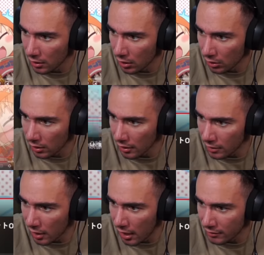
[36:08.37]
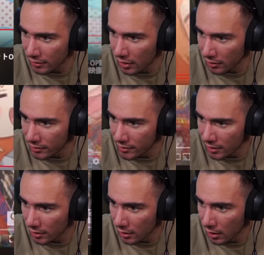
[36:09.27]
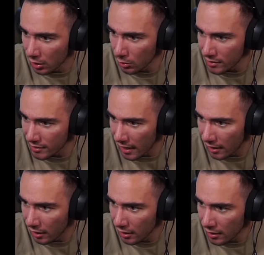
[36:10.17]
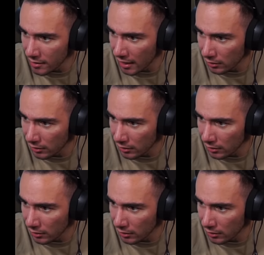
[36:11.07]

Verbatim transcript: Hold on, y'all. I don't think y'all can see it. Who is that? Is that